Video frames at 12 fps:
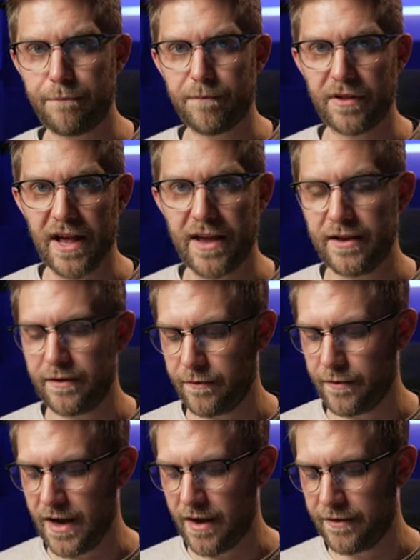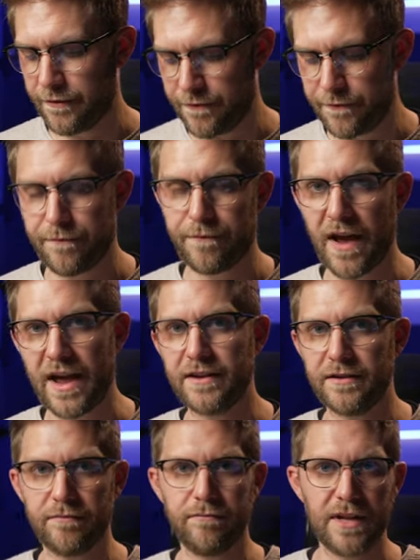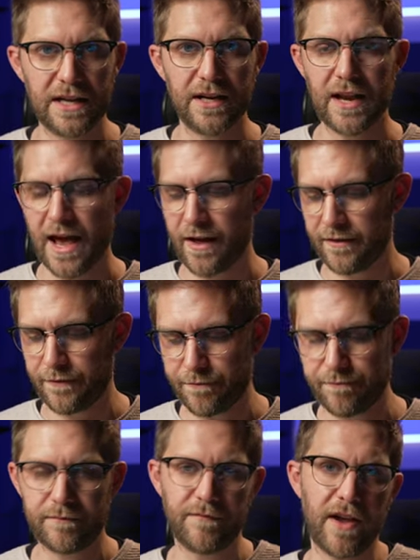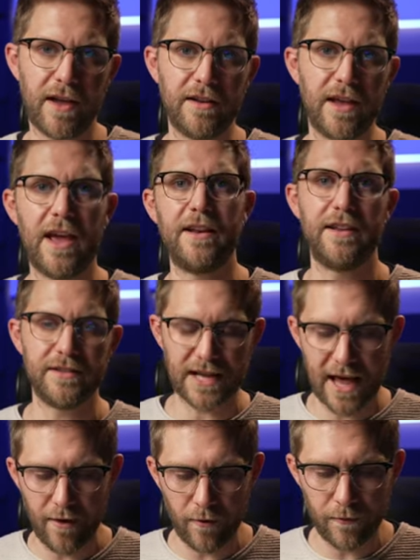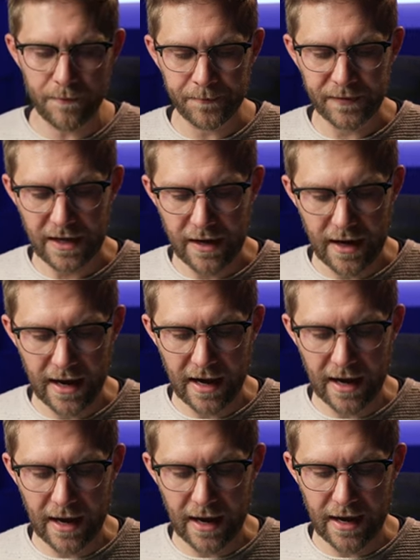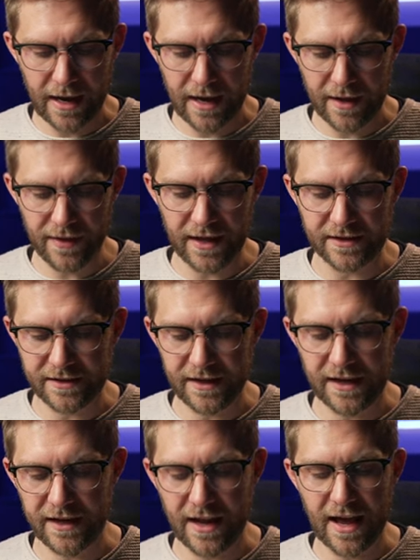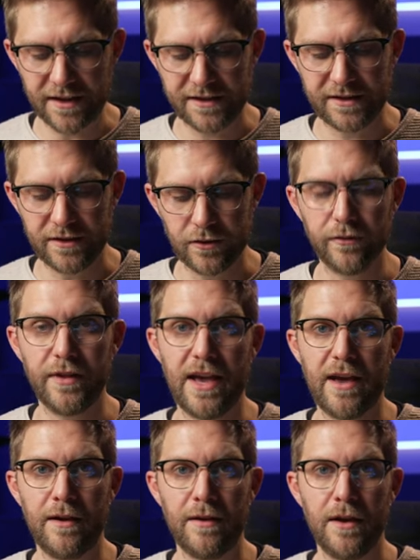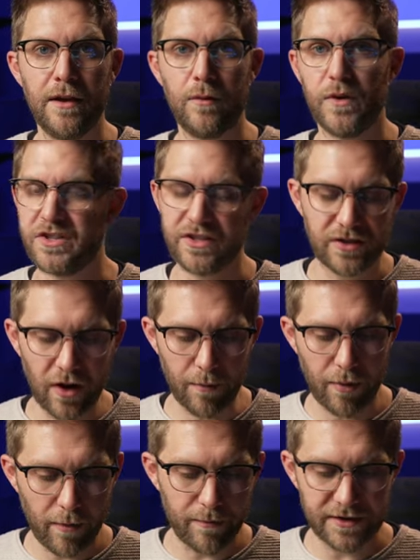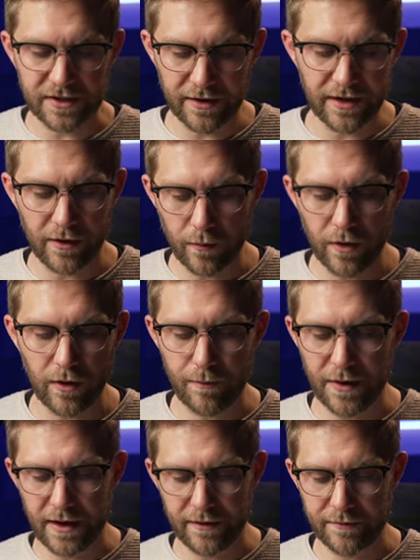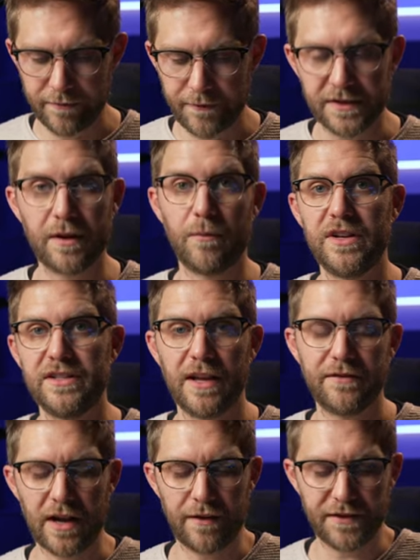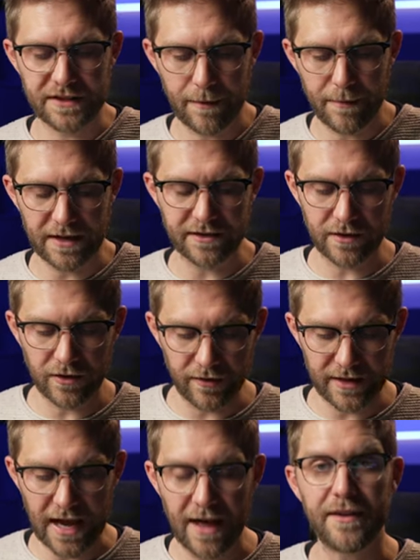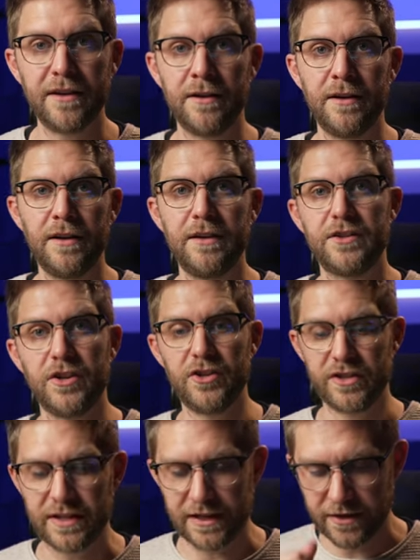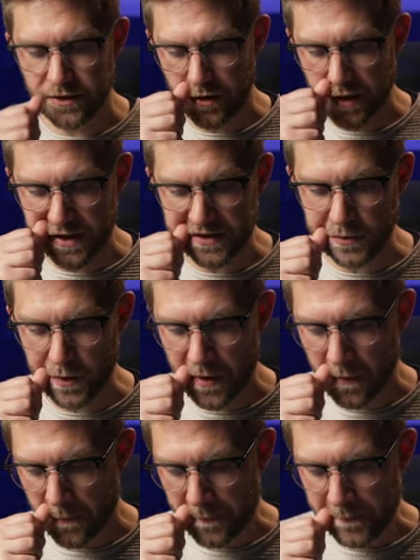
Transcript: play, uh, the fade in and out, the fade head and tail. Uh, there's the in and out still there, which is not a problem. It's not the end of the world, but for some reason they've done it for some buttons and not the other. So you just need to know that as well.